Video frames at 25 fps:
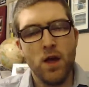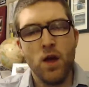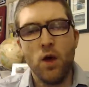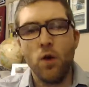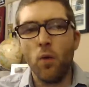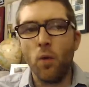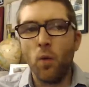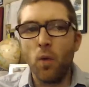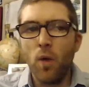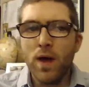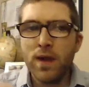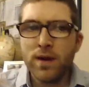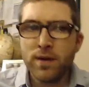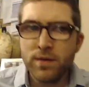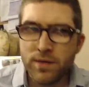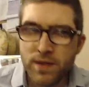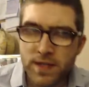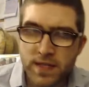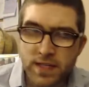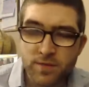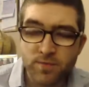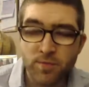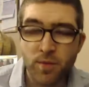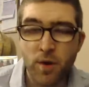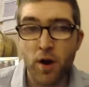When are
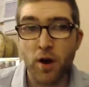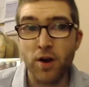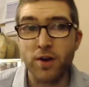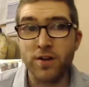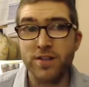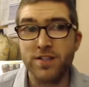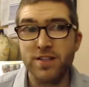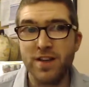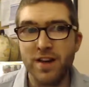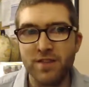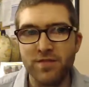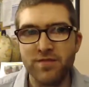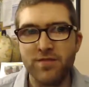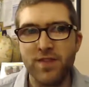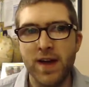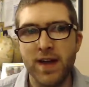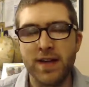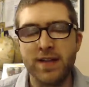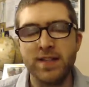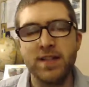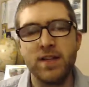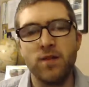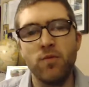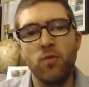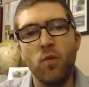these parts
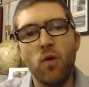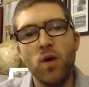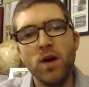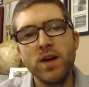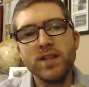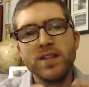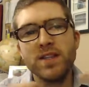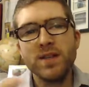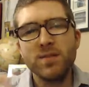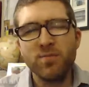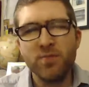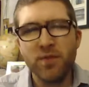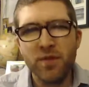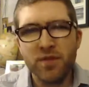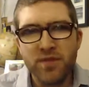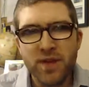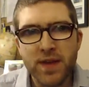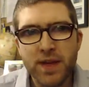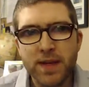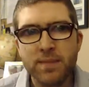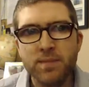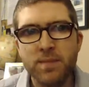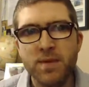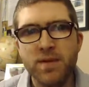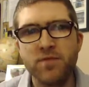affected? What is it
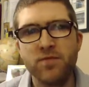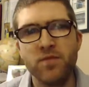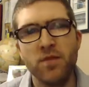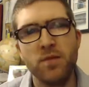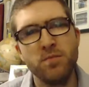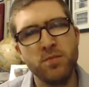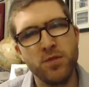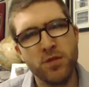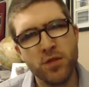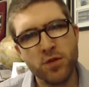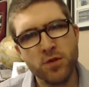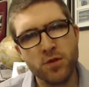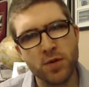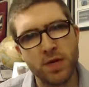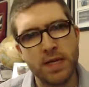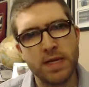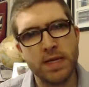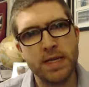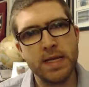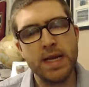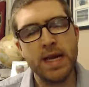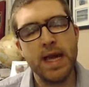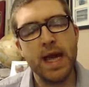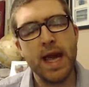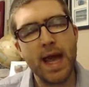preventing me from
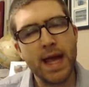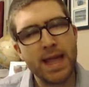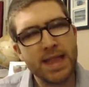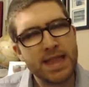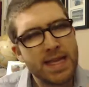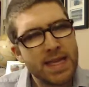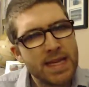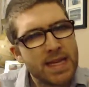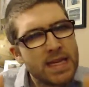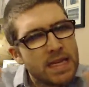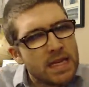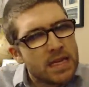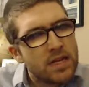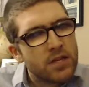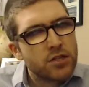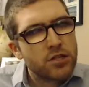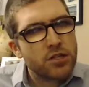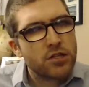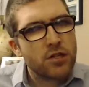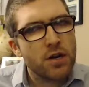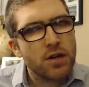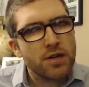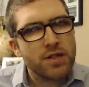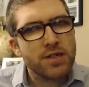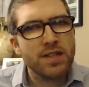doing? And then
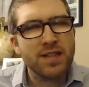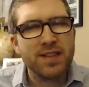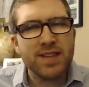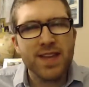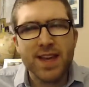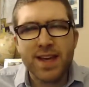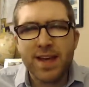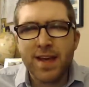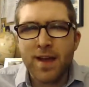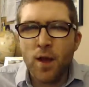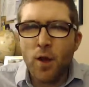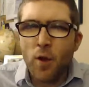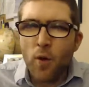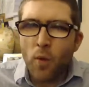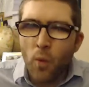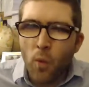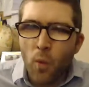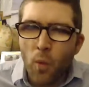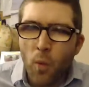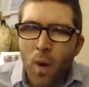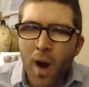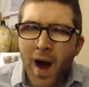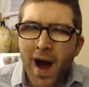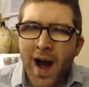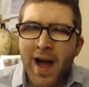start to think,
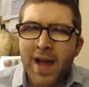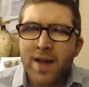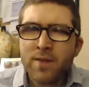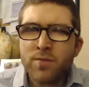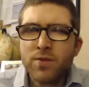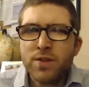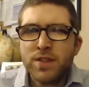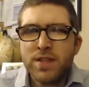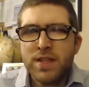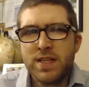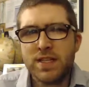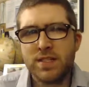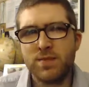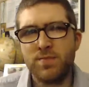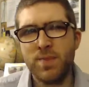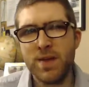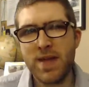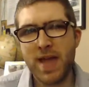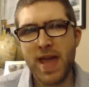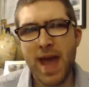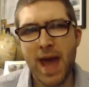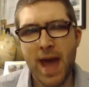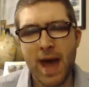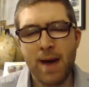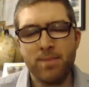why would this
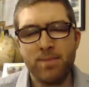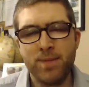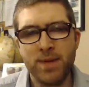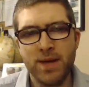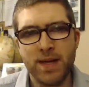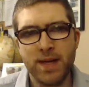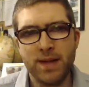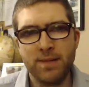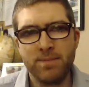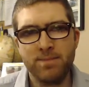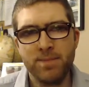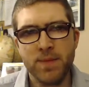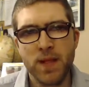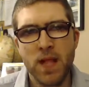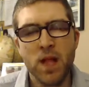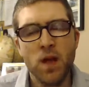be happening?